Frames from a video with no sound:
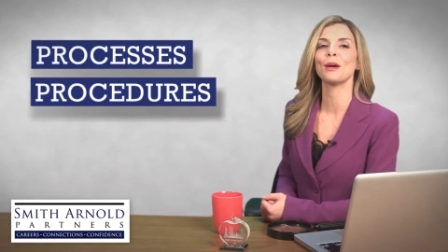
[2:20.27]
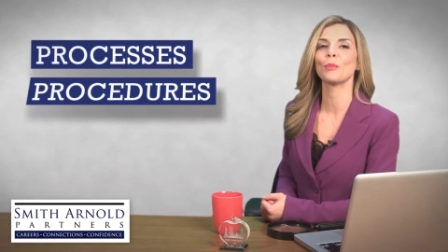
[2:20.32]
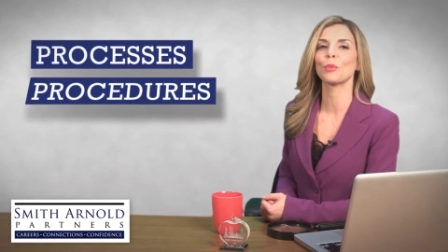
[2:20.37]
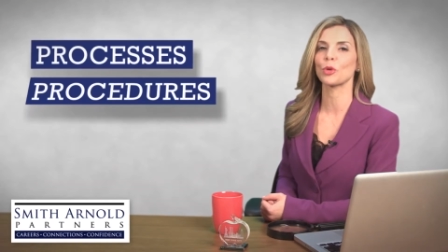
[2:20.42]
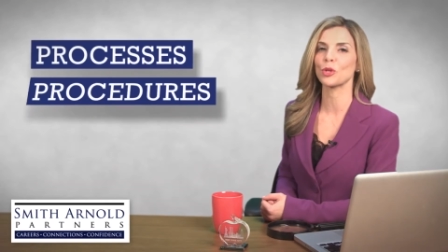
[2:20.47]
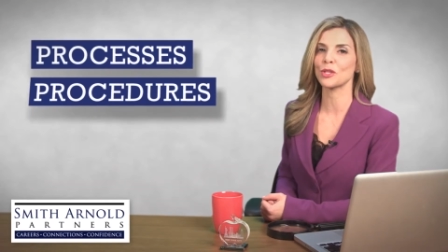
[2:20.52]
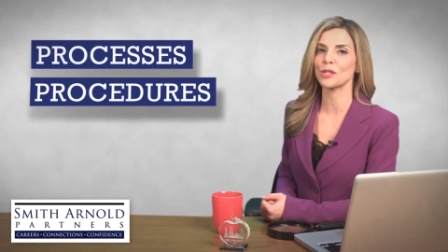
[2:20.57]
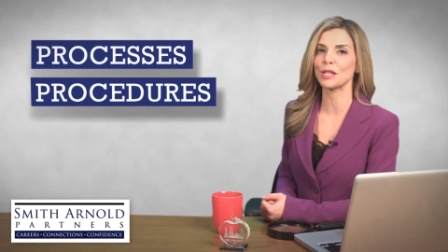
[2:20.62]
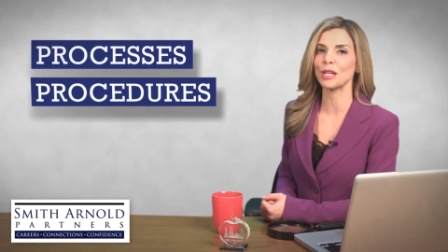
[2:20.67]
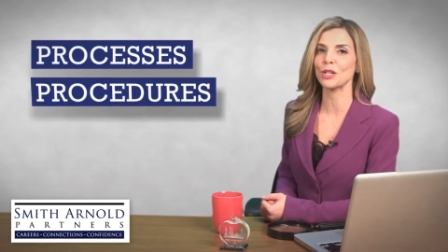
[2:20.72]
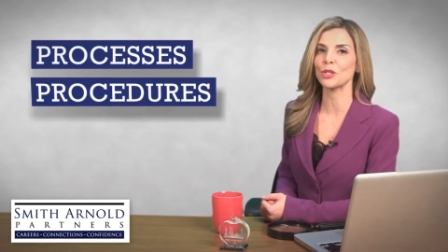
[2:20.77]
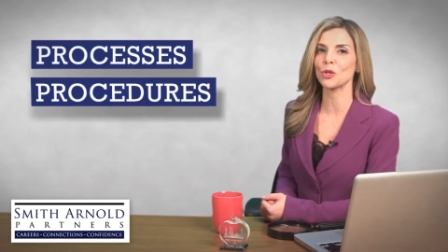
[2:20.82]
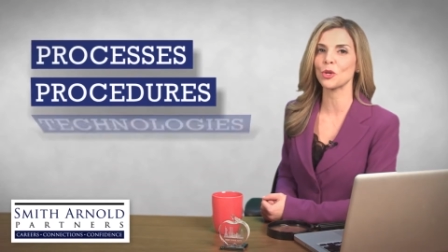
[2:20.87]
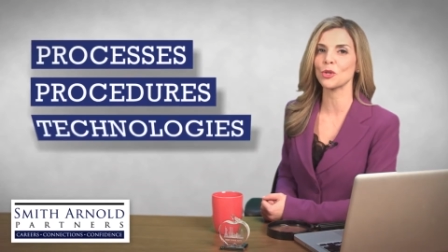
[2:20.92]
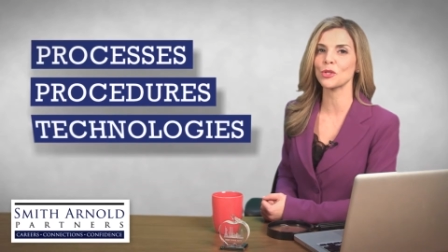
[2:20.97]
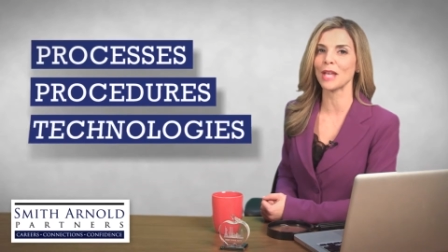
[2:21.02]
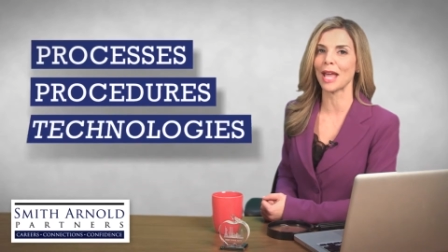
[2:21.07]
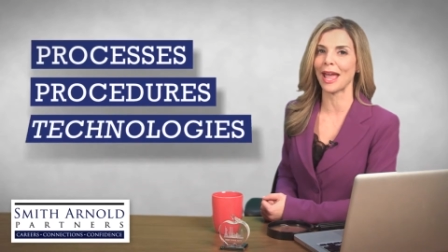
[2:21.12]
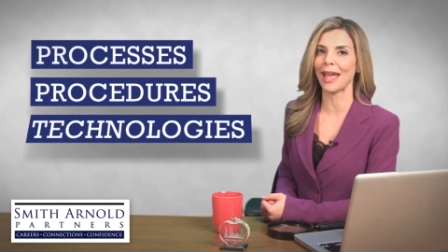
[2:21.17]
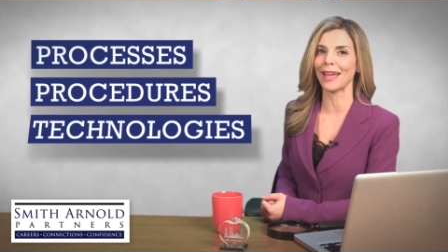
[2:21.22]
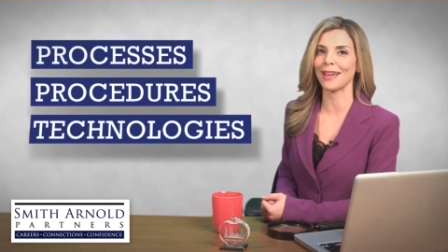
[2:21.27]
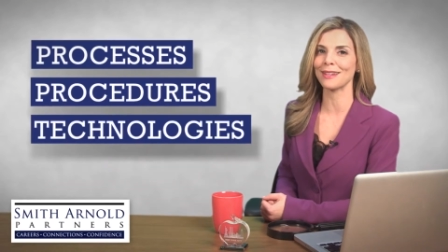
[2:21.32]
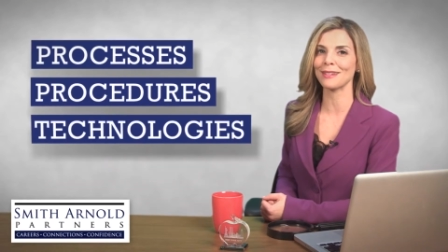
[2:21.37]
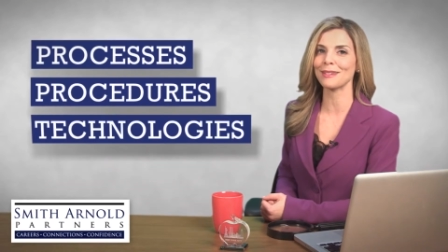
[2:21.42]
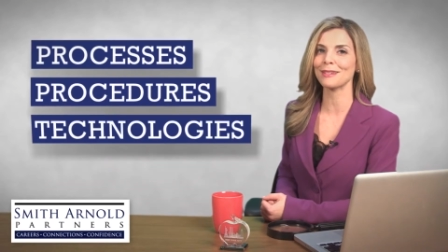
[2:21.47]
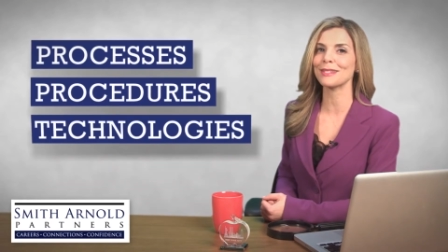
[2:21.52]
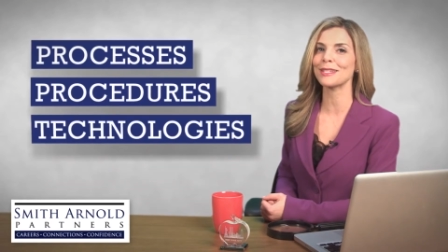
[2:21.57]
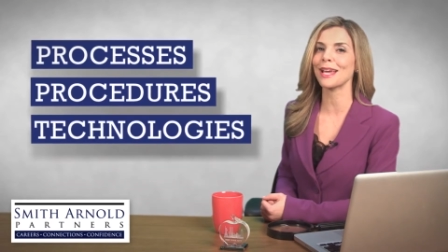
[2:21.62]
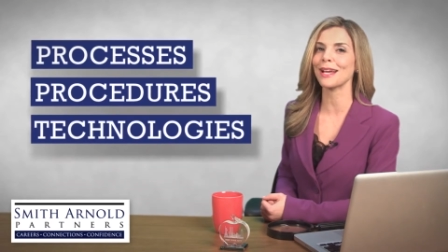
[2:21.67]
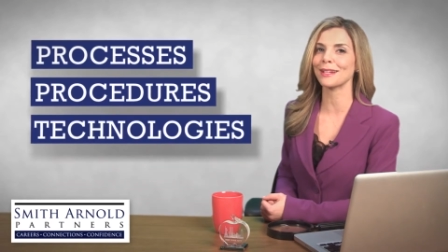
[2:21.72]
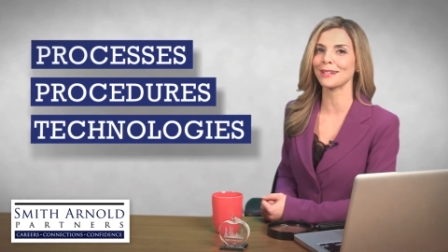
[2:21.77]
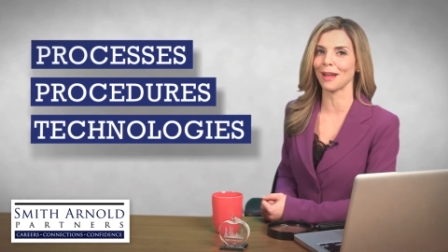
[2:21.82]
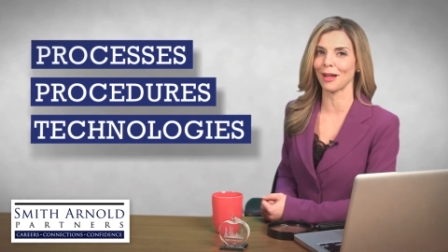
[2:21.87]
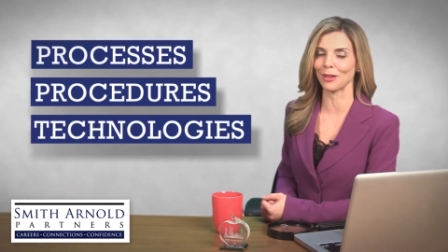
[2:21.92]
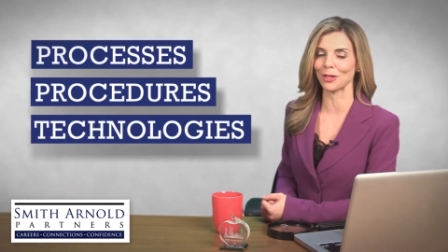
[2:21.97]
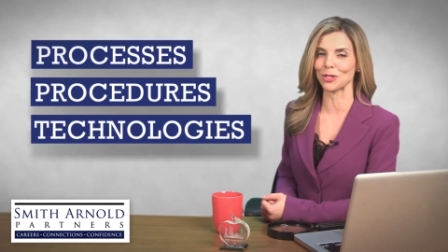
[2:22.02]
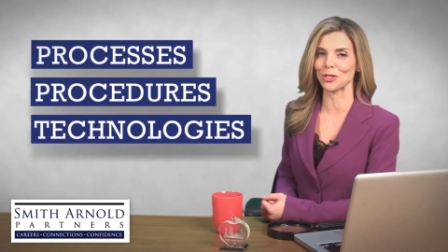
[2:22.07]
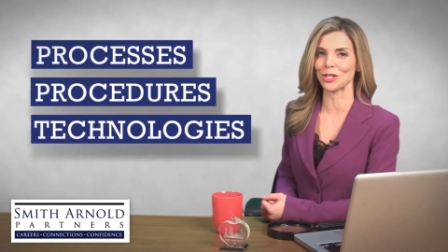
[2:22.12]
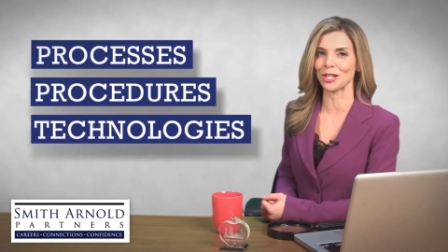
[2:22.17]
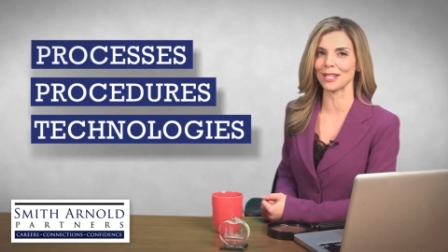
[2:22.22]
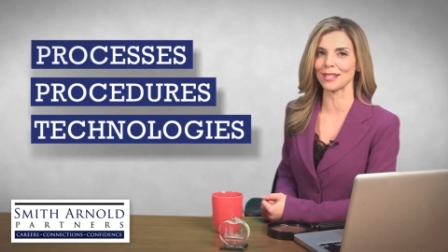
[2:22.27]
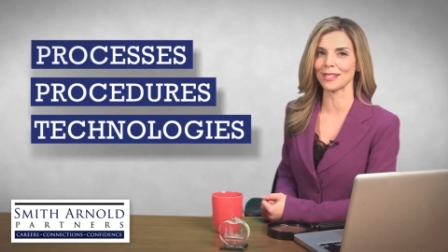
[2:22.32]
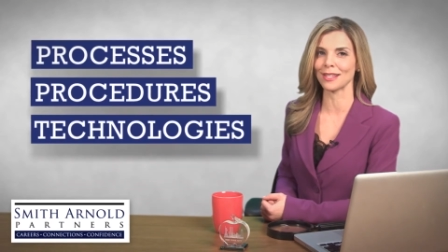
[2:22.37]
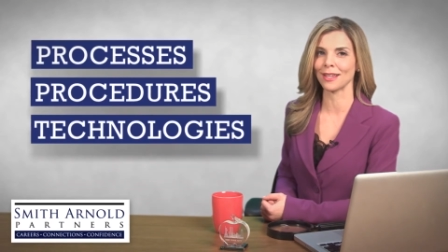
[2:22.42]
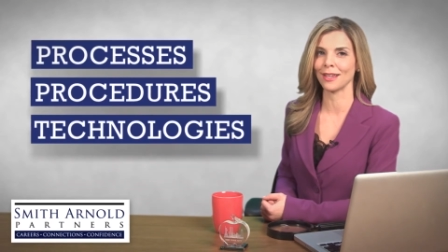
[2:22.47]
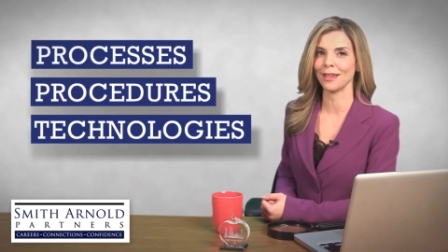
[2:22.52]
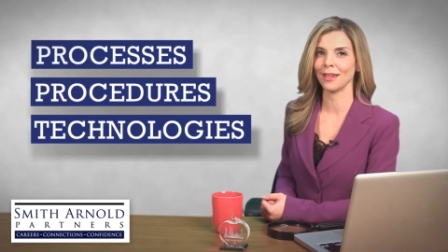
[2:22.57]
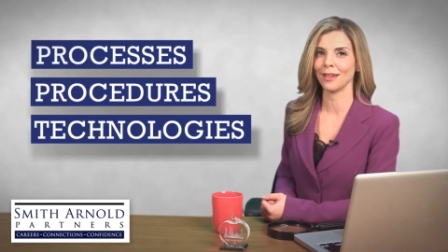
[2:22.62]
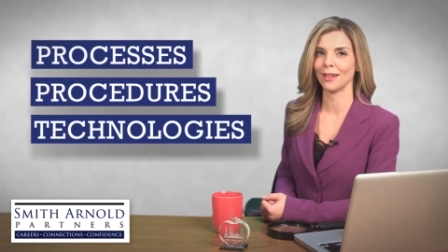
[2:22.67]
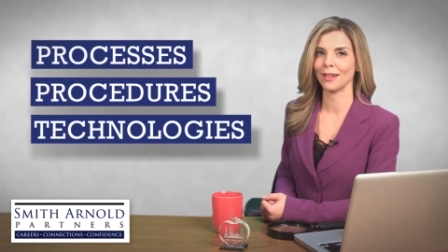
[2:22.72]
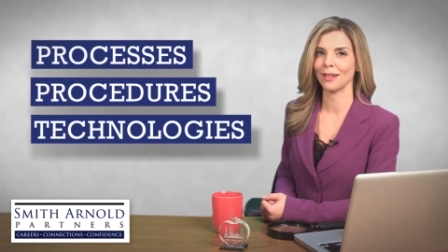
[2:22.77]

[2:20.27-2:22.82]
procedures, and technologies.